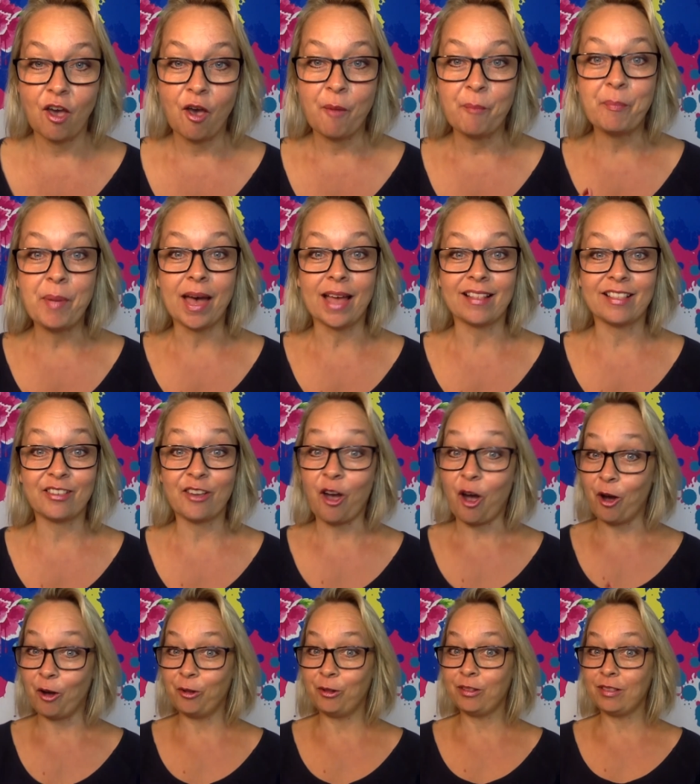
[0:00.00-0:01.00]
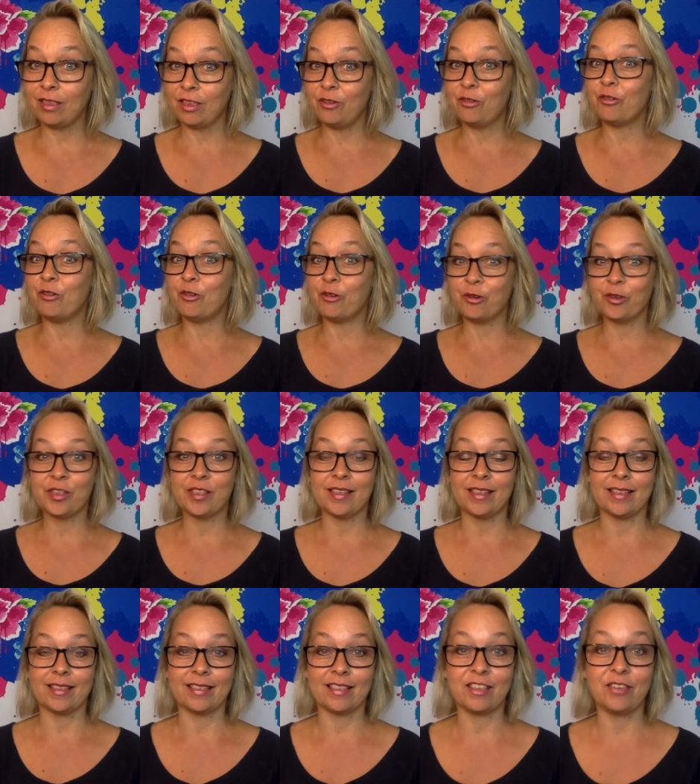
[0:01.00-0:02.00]
But hold your
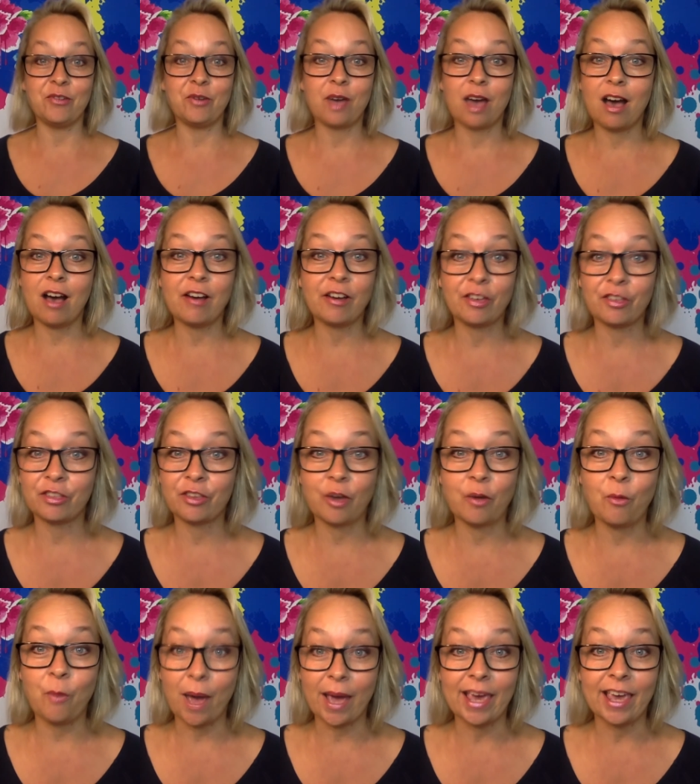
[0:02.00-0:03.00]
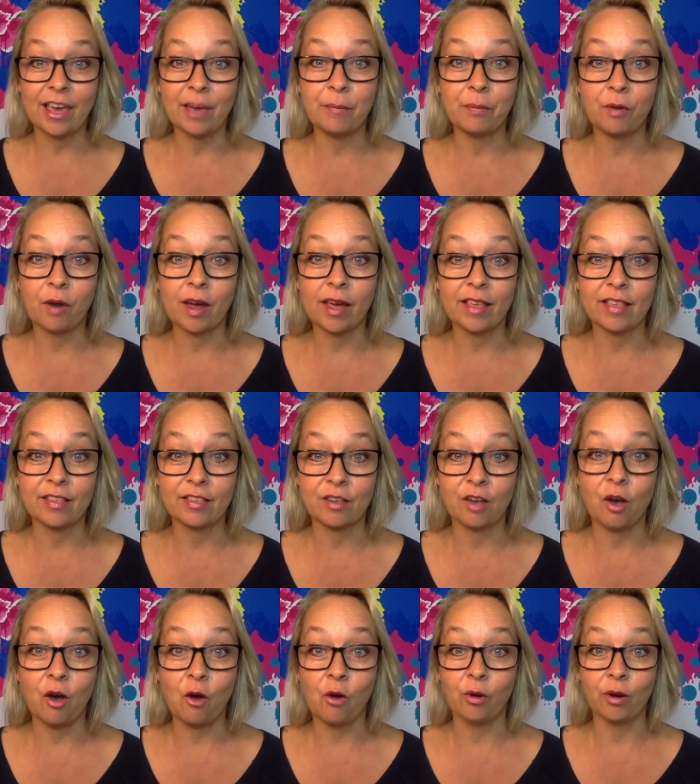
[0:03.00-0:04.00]
horses. You can't just go whacking a price
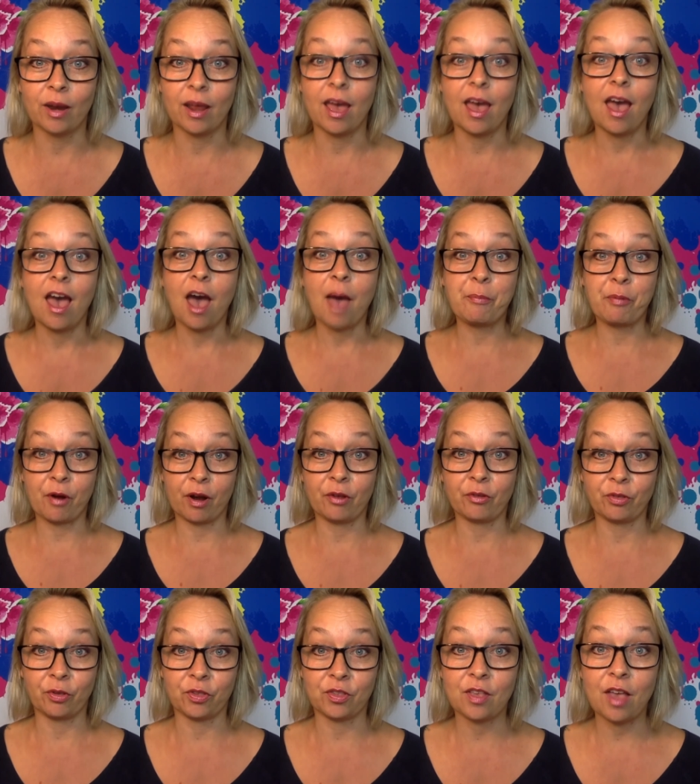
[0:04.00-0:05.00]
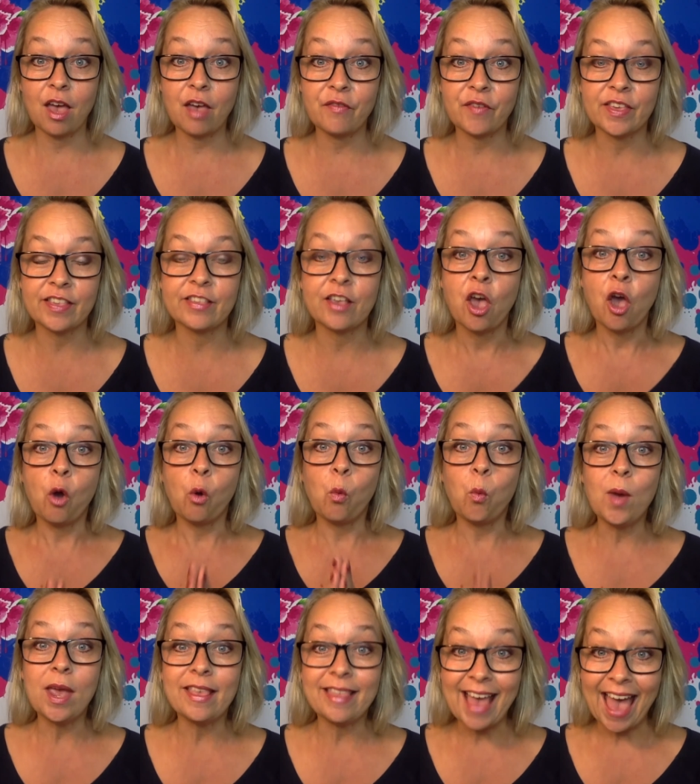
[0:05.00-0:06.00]
on a product or service
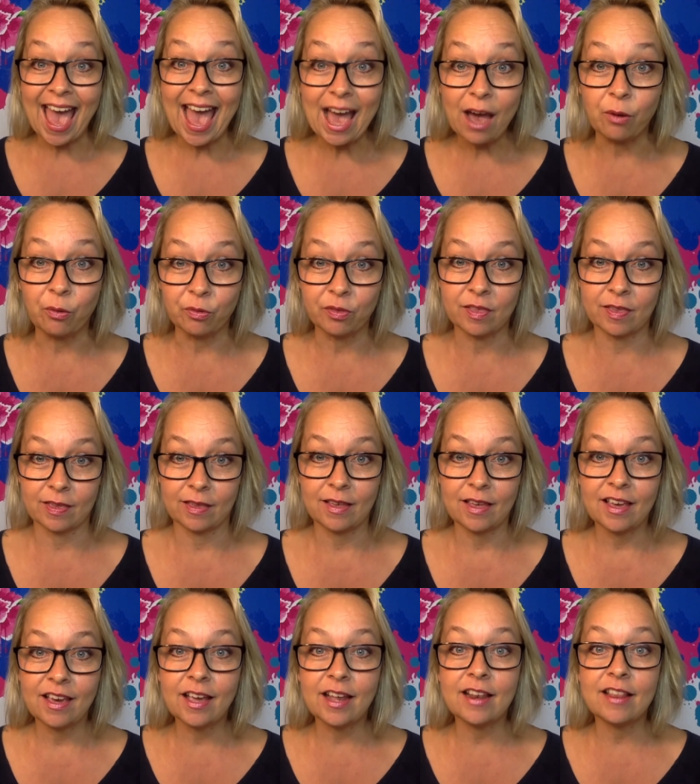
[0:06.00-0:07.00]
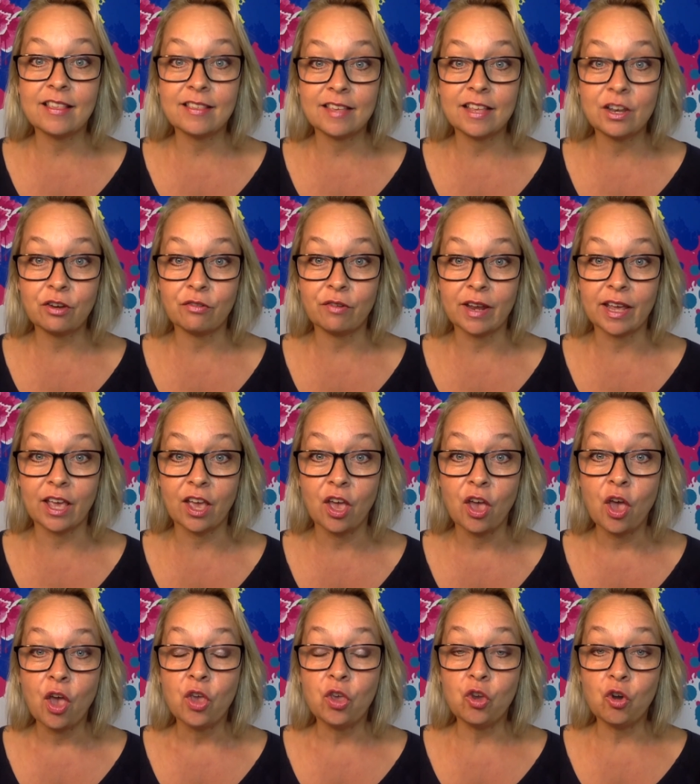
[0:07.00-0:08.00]
without considering
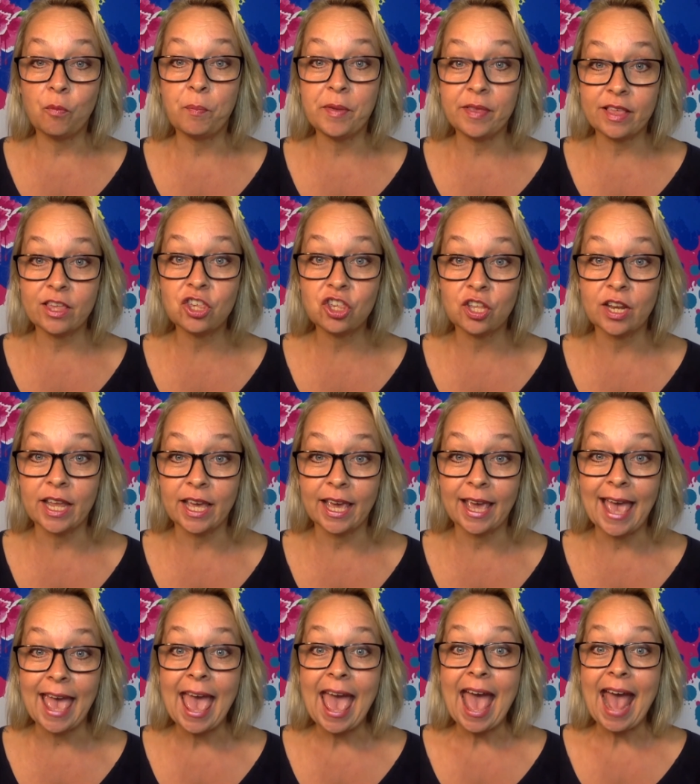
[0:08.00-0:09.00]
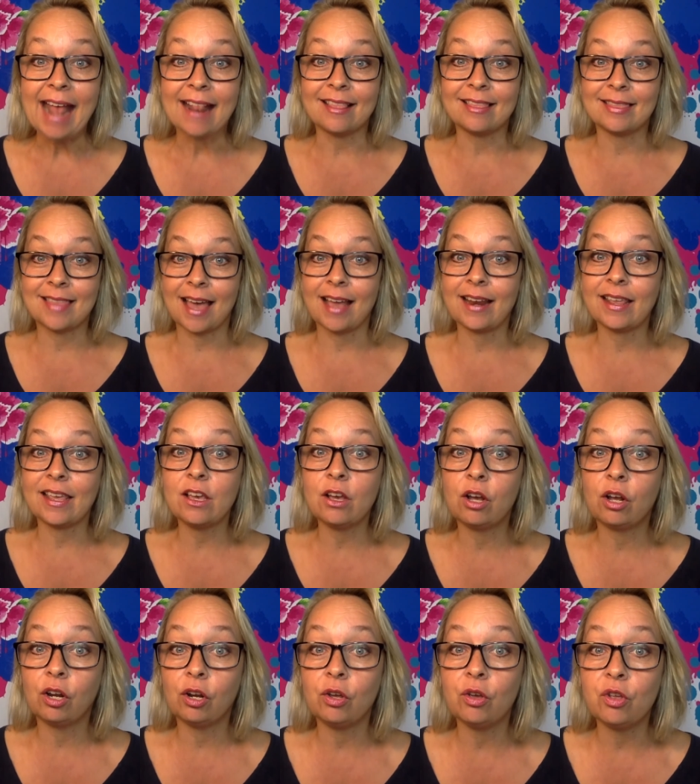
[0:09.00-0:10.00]
your positioning, and that
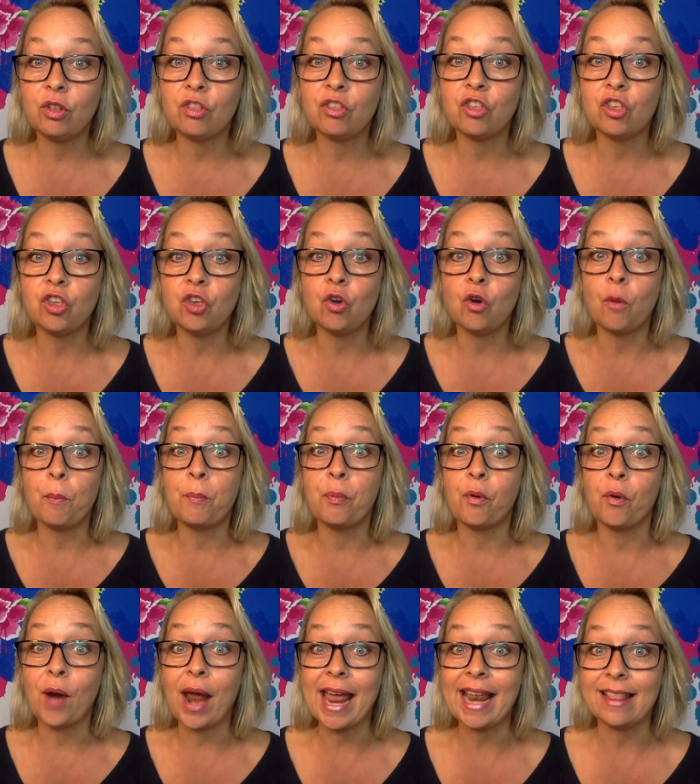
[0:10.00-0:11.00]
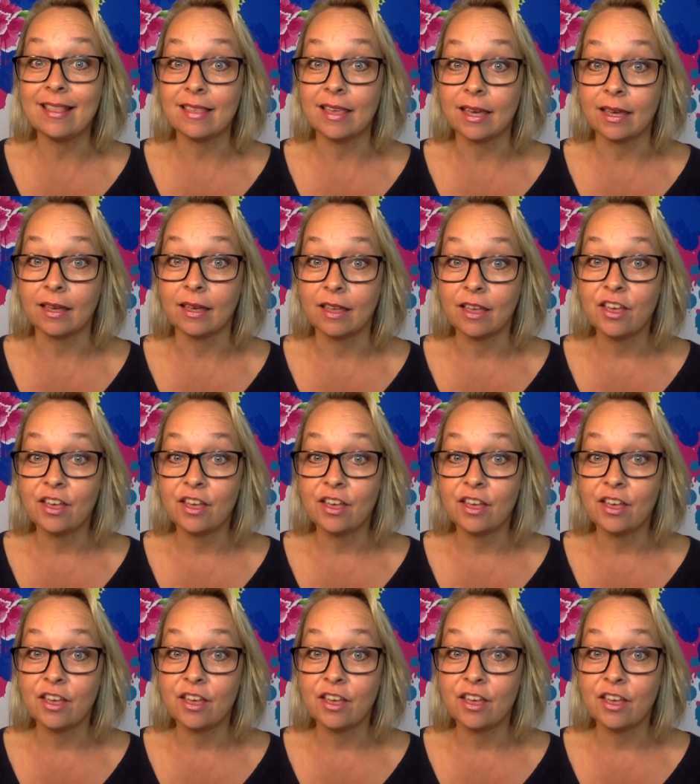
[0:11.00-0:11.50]
includes your branding.